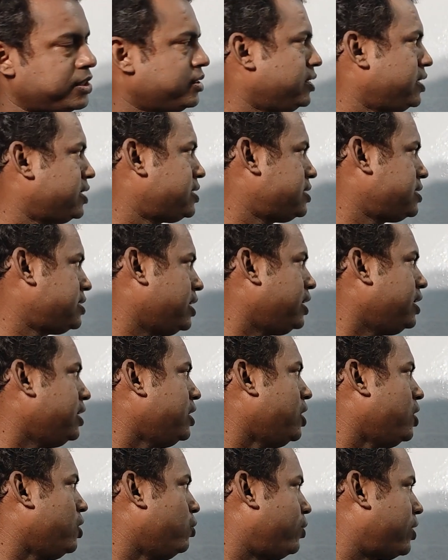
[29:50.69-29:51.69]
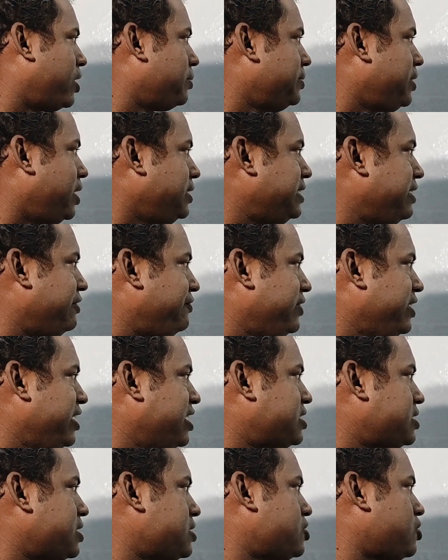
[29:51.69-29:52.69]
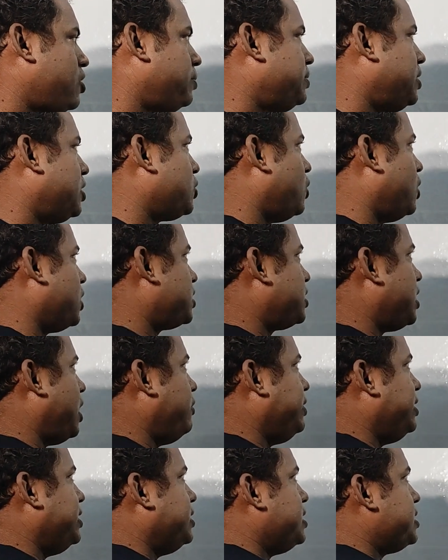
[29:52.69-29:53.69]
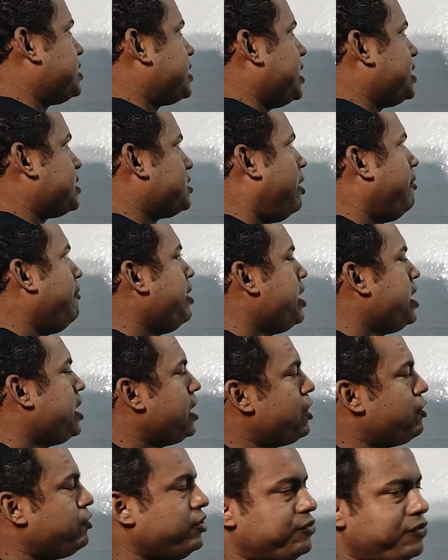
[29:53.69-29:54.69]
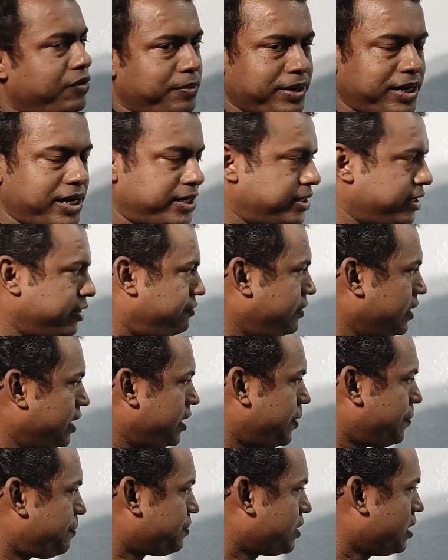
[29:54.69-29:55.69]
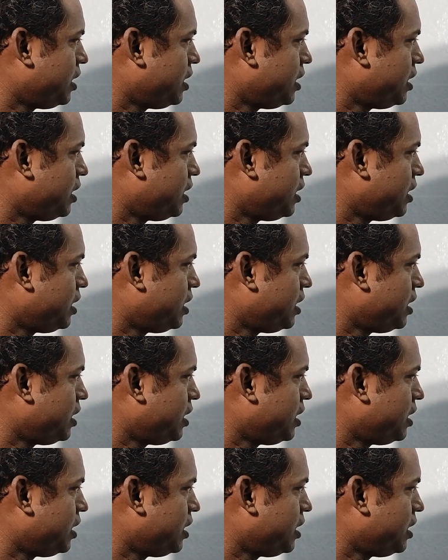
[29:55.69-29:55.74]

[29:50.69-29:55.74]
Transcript: This is the one of the definitions of the torque tau in this case of uniform electric field.